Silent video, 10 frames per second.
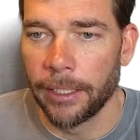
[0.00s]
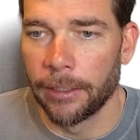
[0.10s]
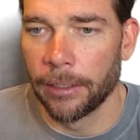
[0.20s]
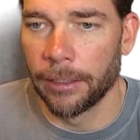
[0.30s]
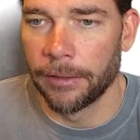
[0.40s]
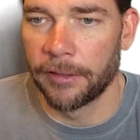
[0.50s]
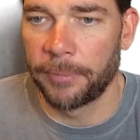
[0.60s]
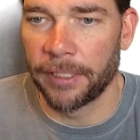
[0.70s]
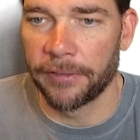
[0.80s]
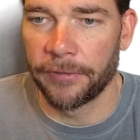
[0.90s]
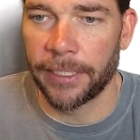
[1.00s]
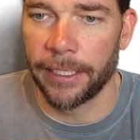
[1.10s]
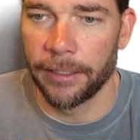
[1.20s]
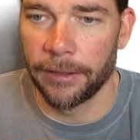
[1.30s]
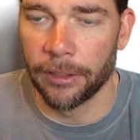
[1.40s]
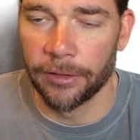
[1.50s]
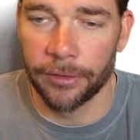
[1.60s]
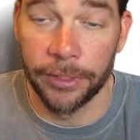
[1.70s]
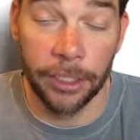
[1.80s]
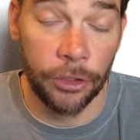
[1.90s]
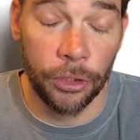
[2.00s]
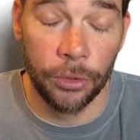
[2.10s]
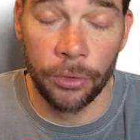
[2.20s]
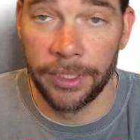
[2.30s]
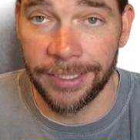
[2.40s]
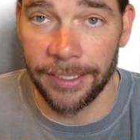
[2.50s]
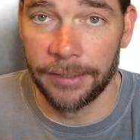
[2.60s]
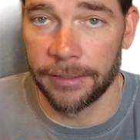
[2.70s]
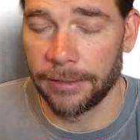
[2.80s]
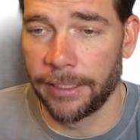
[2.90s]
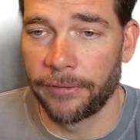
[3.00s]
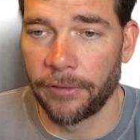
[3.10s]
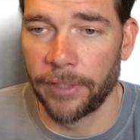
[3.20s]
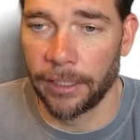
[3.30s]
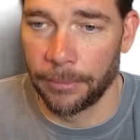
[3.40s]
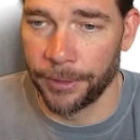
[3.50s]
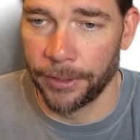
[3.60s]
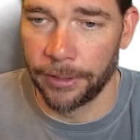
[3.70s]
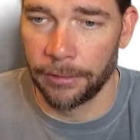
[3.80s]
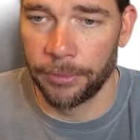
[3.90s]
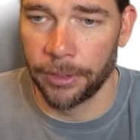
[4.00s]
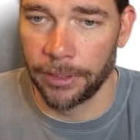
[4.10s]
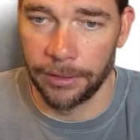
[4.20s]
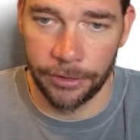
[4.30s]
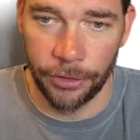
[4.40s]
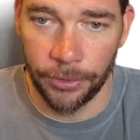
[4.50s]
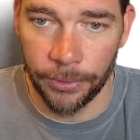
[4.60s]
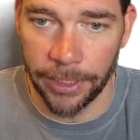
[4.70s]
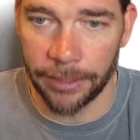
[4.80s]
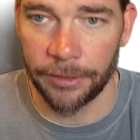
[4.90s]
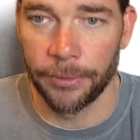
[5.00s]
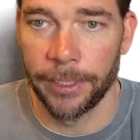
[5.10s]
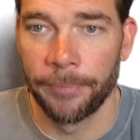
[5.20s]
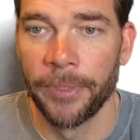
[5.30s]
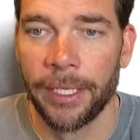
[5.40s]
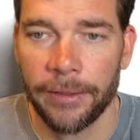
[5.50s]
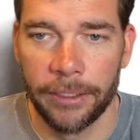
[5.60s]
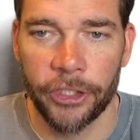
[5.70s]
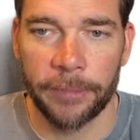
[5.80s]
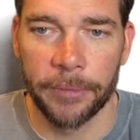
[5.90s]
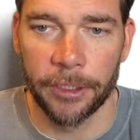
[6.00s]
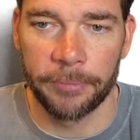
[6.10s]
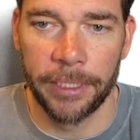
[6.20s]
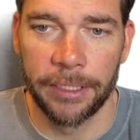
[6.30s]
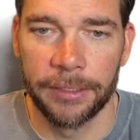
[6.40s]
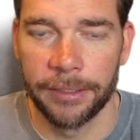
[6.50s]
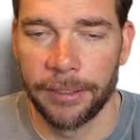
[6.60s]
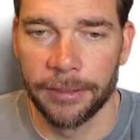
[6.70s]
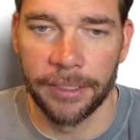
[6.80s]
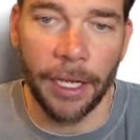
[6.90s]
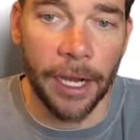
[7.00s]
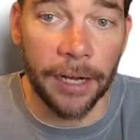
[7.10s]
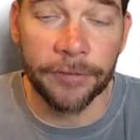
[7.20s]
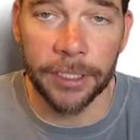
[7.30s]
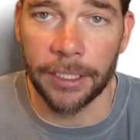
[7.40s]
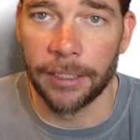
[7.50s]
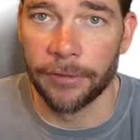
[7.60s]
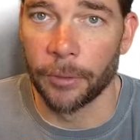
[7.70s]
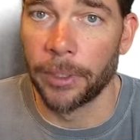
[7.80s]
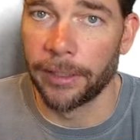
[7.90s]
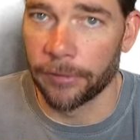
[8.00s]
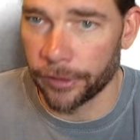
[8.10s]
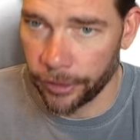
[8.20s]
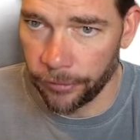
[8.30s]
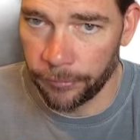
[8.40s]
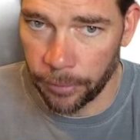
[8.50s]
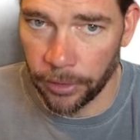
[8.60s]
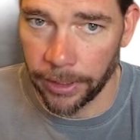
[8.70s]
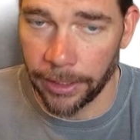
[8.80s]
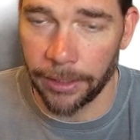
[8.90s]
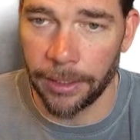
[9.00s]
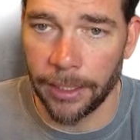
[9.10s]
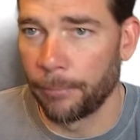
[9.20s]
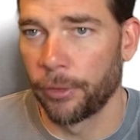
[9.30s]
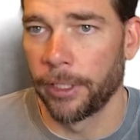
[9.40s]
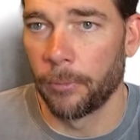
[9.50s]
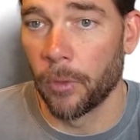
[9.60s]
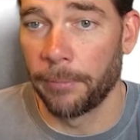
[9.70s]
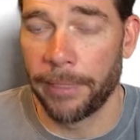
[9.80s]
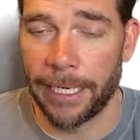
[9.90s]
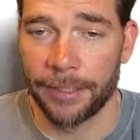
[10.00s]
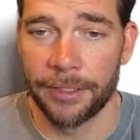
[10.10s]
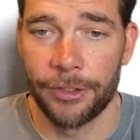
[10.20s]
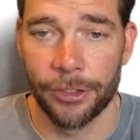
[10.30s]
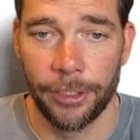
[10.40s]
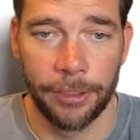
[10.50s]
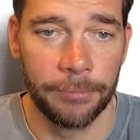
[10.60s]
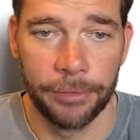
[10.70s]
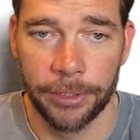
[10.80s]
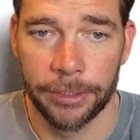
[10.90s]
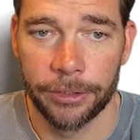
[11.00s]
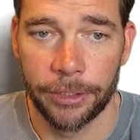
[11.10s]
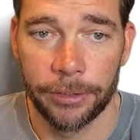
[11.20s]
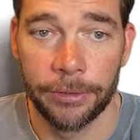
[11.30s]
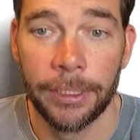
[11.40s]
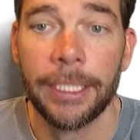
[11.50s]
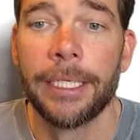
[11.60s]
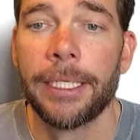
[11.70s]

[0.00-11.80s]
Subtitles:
It'll specify that there's only 2 seats left available, and it'll put a little 2 next to it. The check mark means that there's enough to cover whatever you've put in. I put in 1 passenger, you can put in 2.